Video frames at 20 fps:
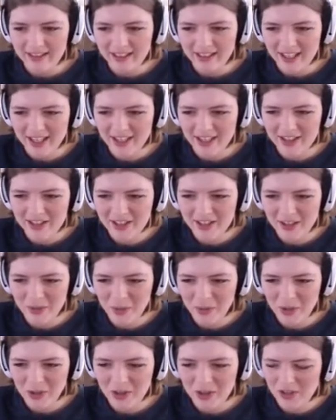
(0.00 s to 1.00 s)
incident
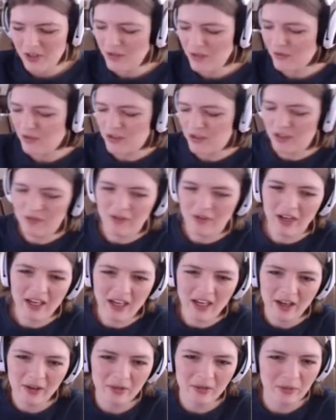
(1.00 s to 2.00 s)
where she ran
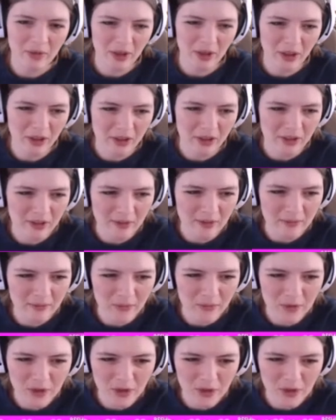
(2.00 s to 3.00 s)
out with
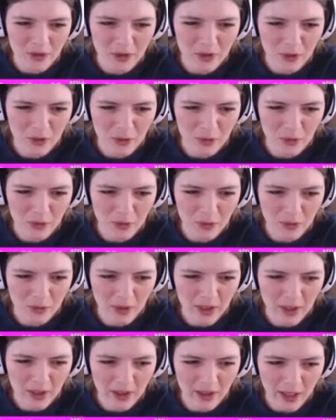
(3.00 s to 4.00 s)
2
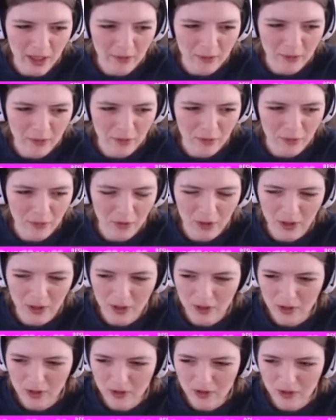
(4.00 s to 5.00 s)
left-footed
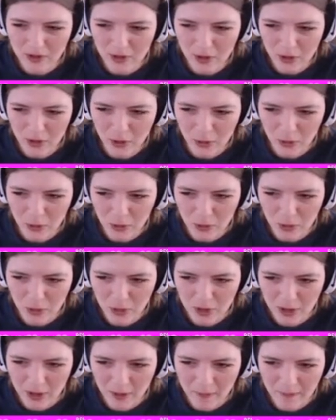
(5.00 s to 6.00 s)
shoes.
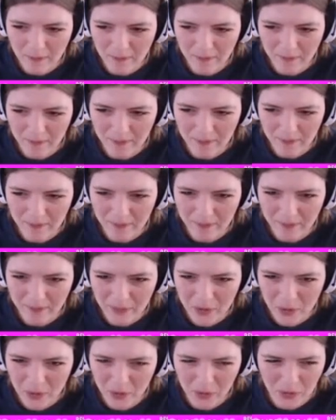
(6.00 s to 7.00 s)

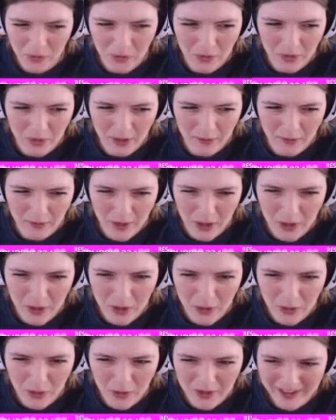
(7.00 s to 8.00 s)
Two left feet
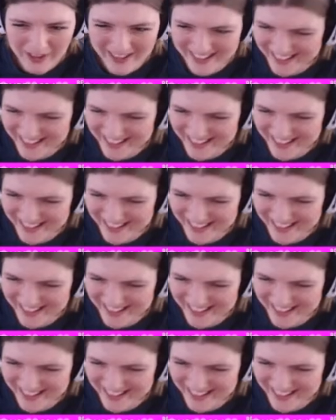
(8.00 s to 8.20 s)
shoes?